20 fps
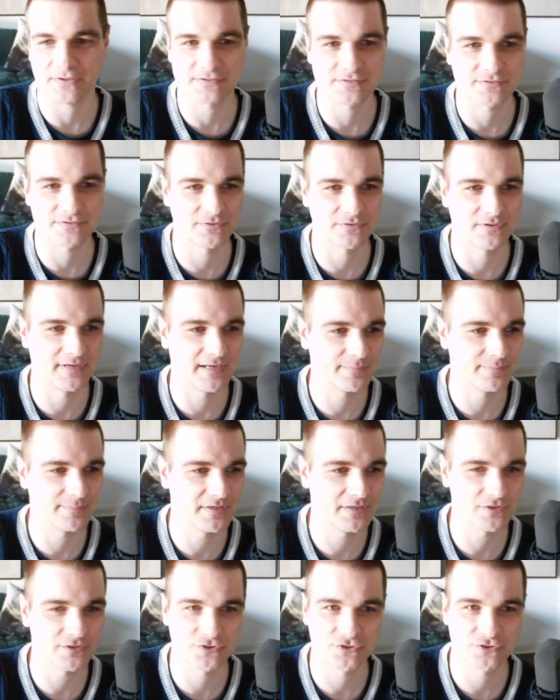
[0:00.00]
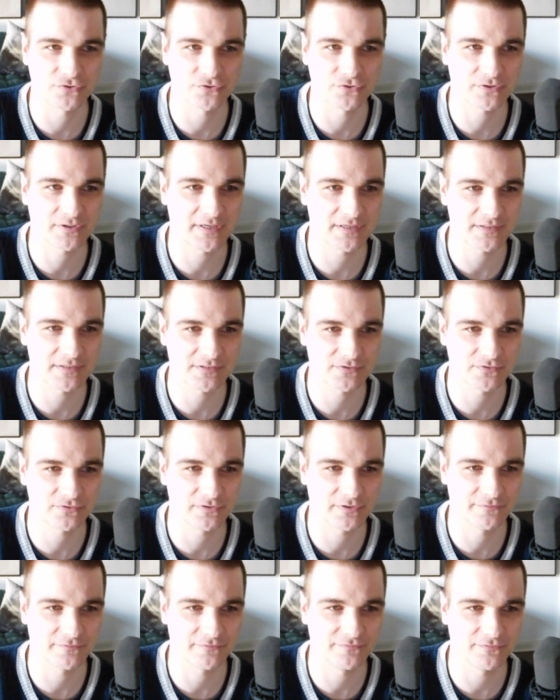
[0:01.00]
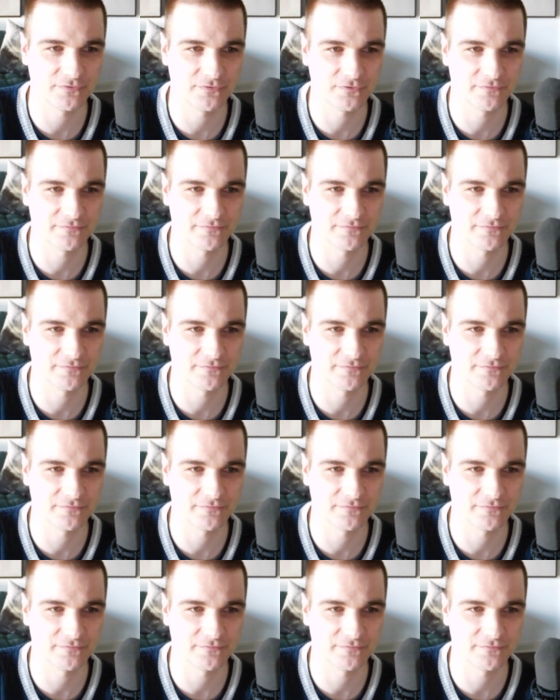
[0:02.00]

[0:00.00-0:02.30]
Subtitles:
So let me showcase you a few of